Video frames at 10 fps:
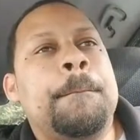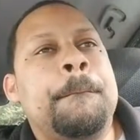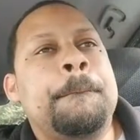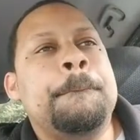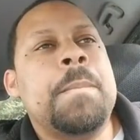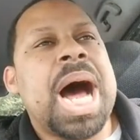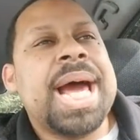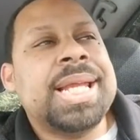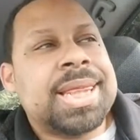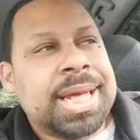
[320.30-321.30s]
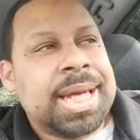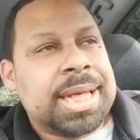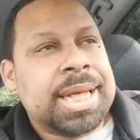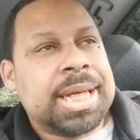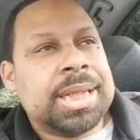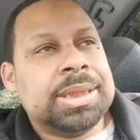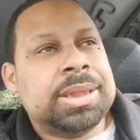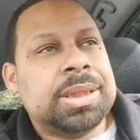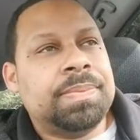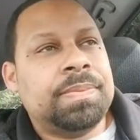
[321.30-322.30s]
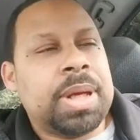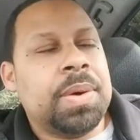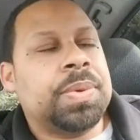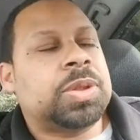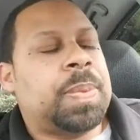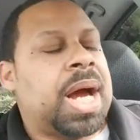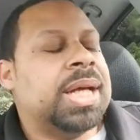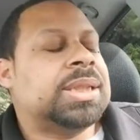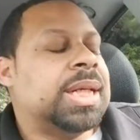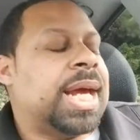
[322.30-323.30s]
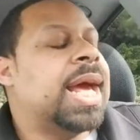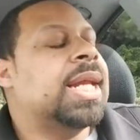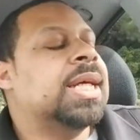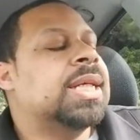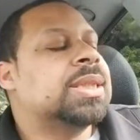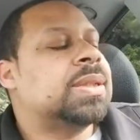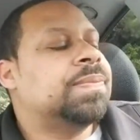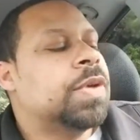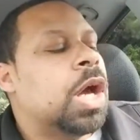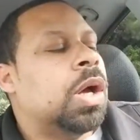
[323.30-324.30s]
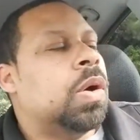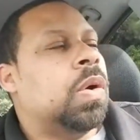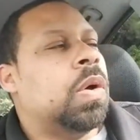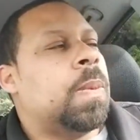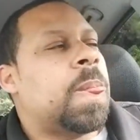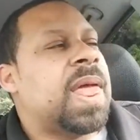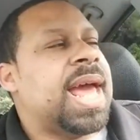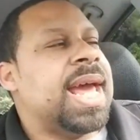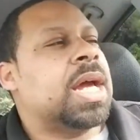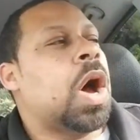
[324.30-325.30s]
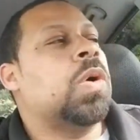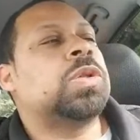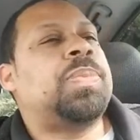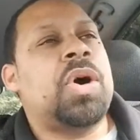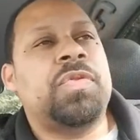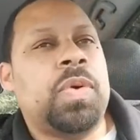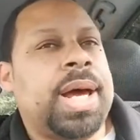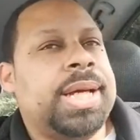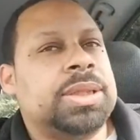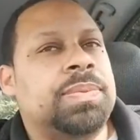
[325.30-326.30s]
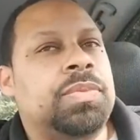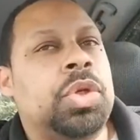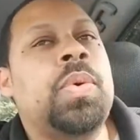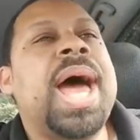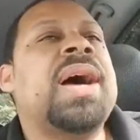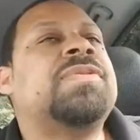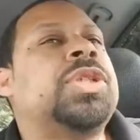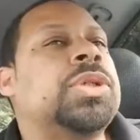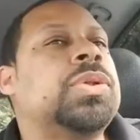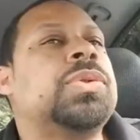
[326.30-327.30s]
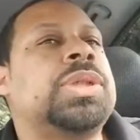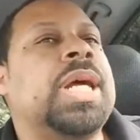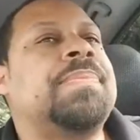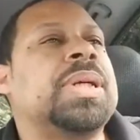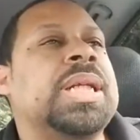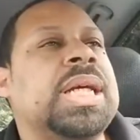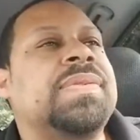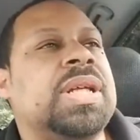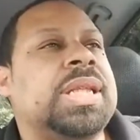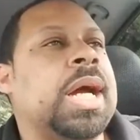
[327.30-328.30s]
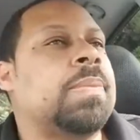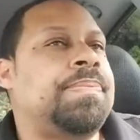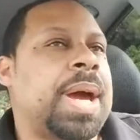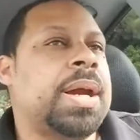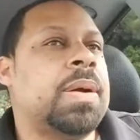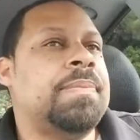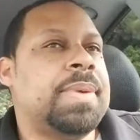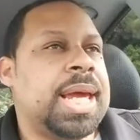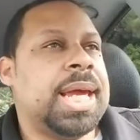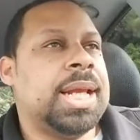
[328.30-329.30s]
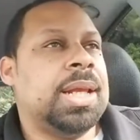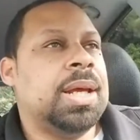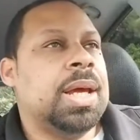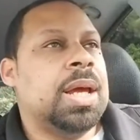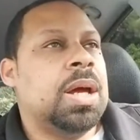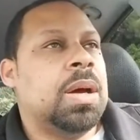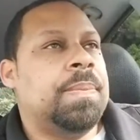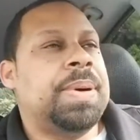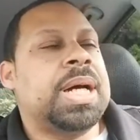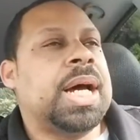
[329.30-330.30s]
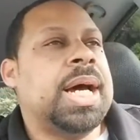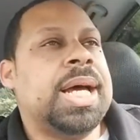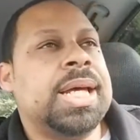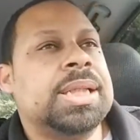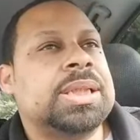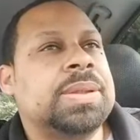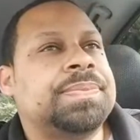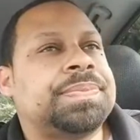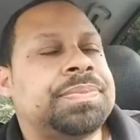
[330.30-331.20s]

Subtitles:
My thing is, in response to that, is it goes both ways. You have dudes that believe that they're better men because